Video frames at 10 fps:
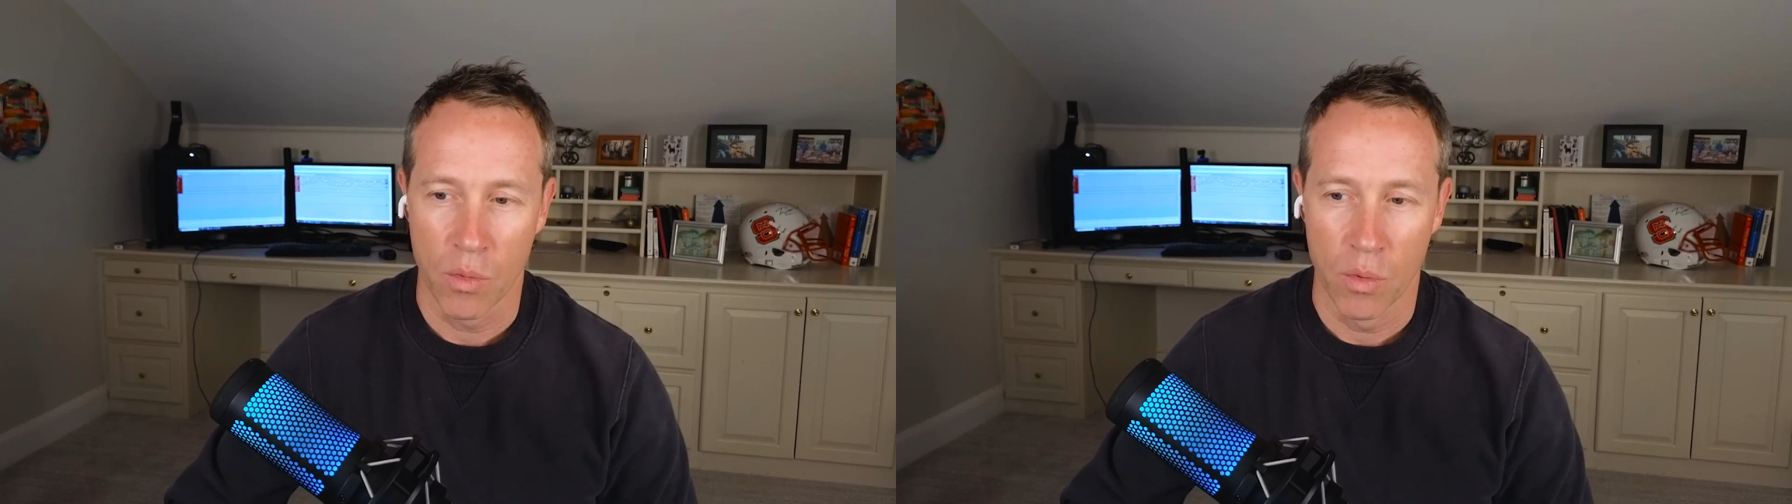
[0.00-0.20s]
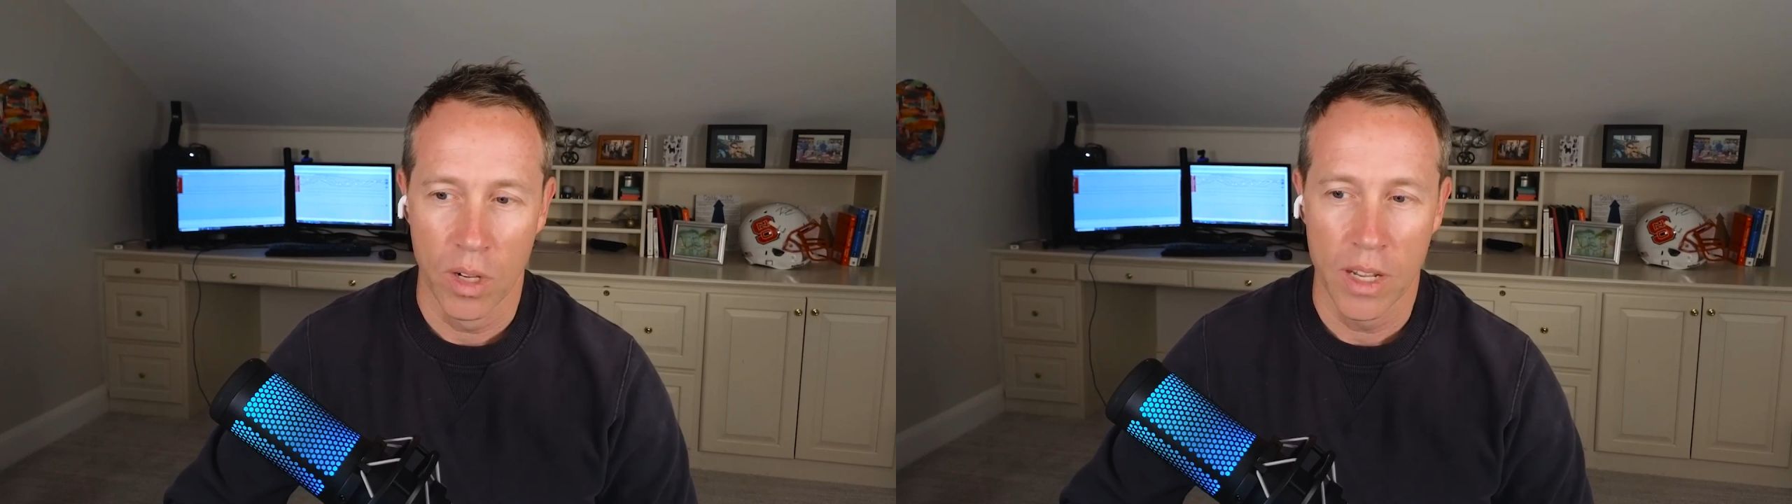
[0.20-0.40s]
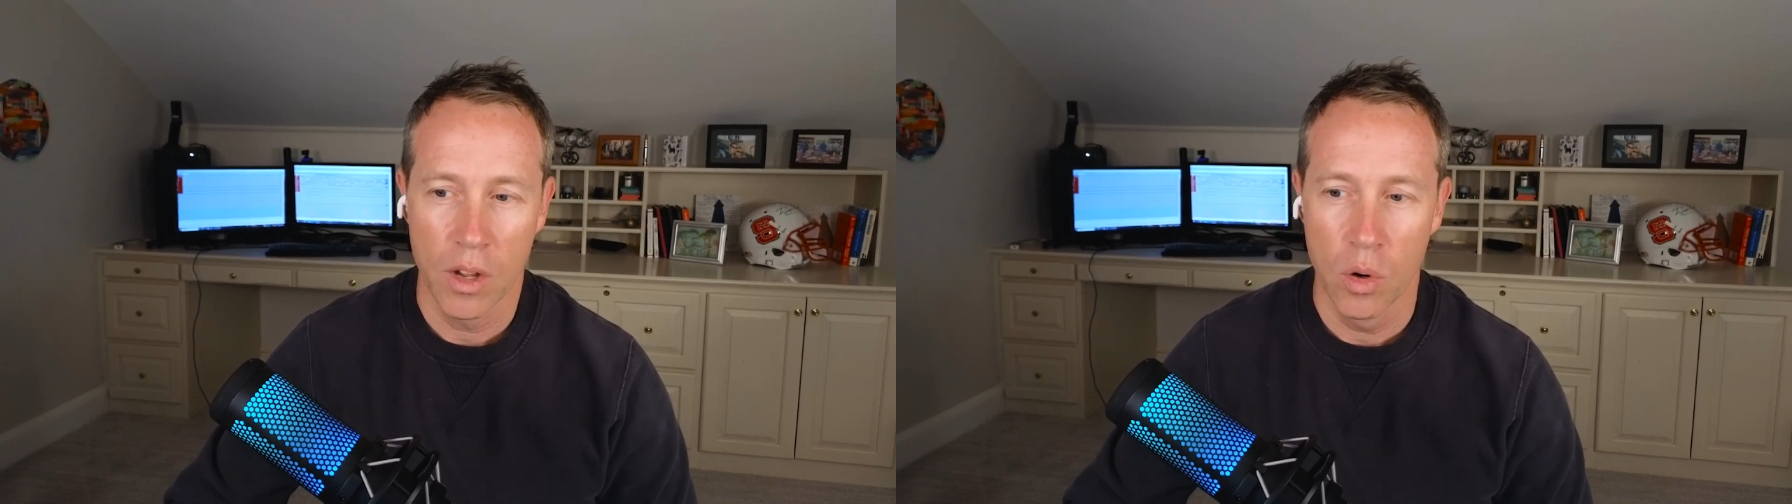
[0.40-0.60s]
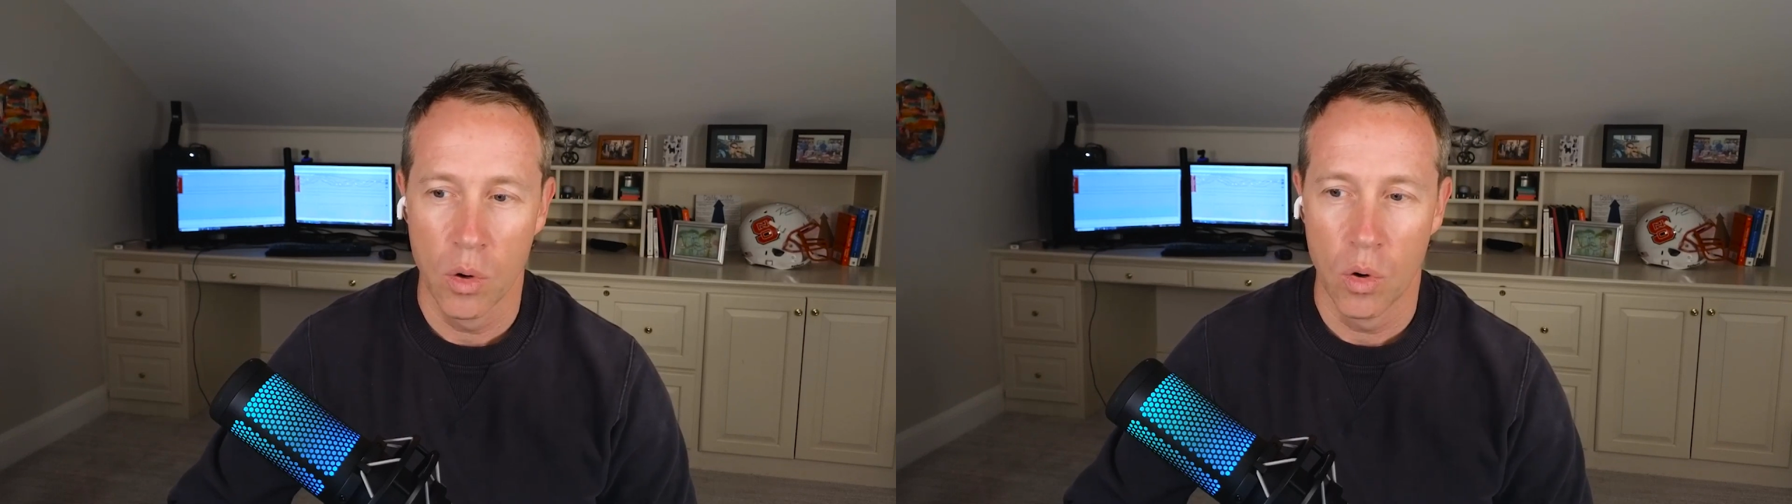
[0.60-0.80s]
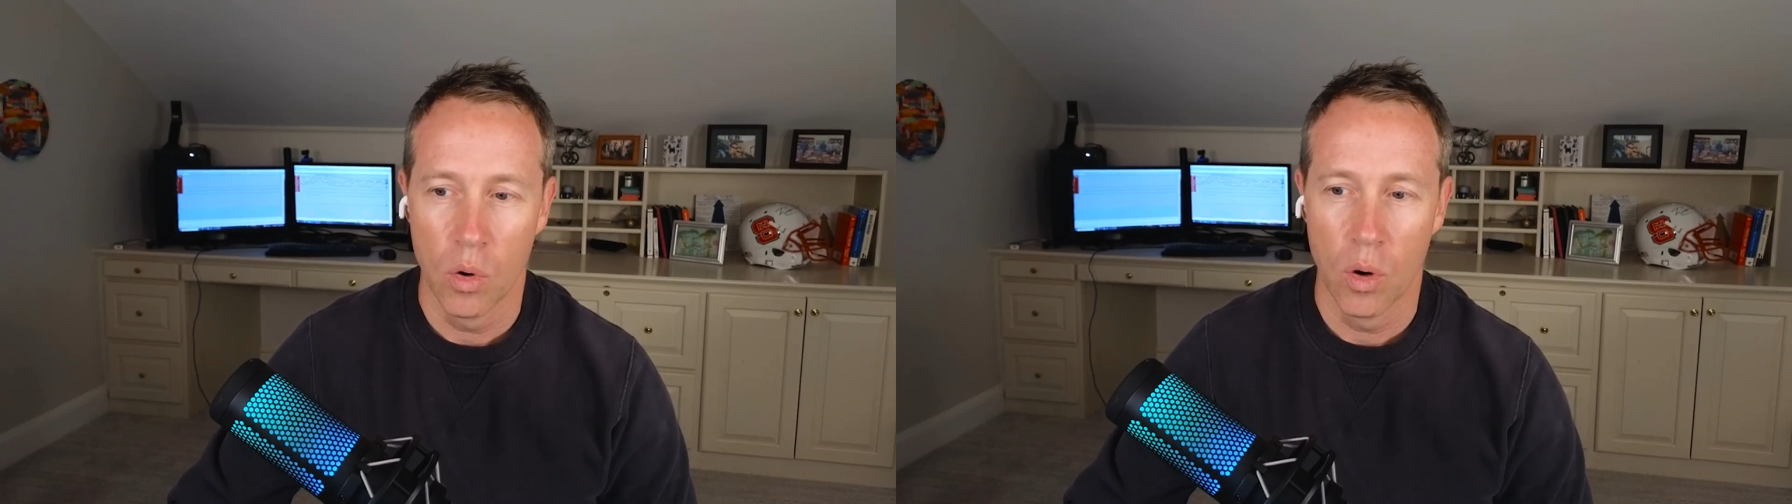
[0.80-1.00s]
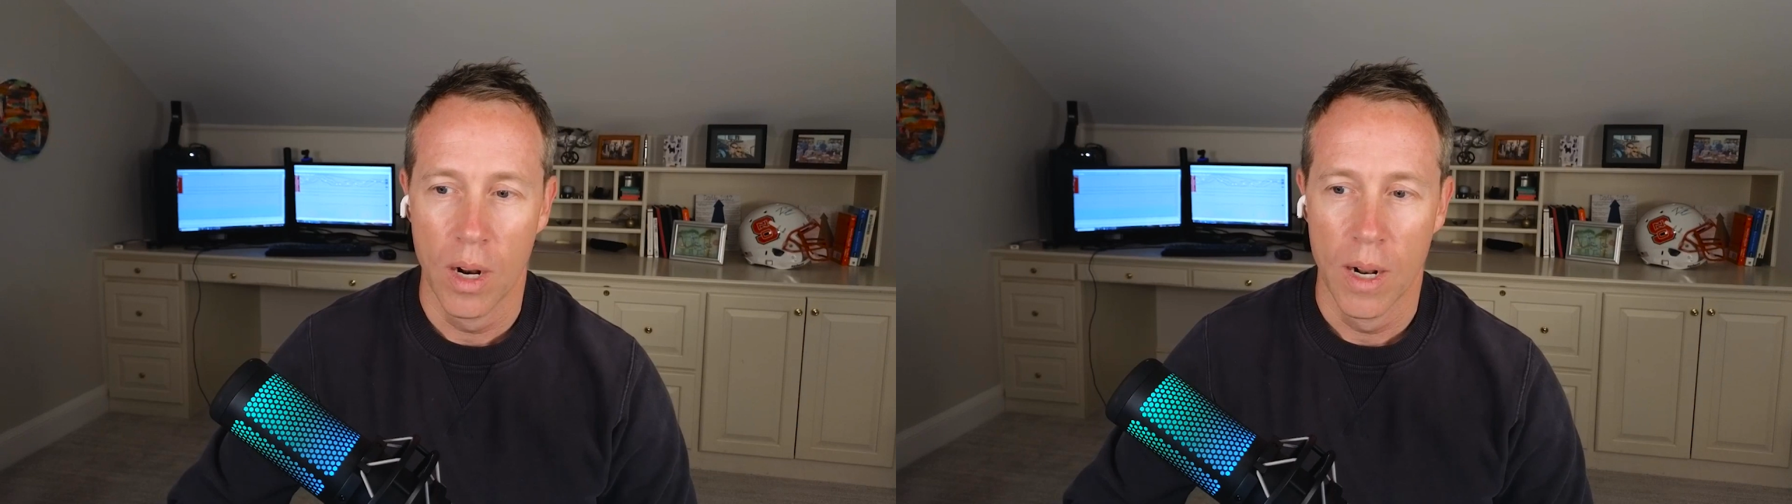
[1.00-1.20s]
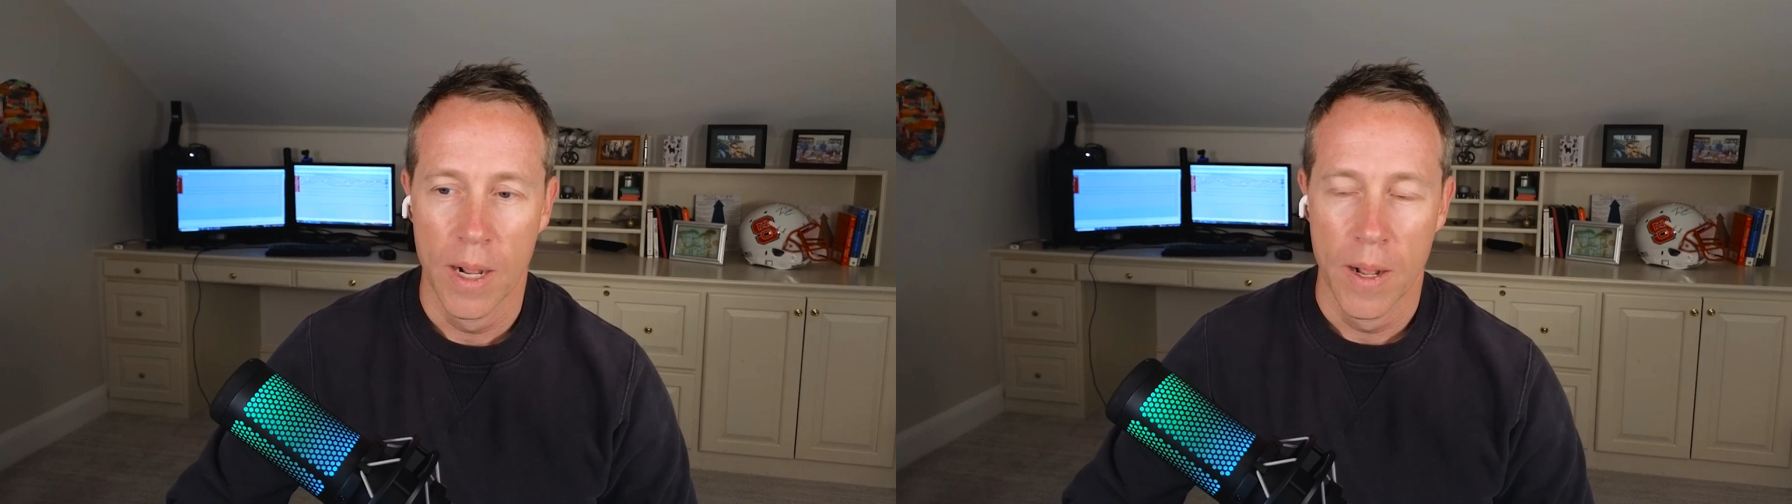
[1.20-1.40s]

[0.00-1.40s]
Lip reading: a really cool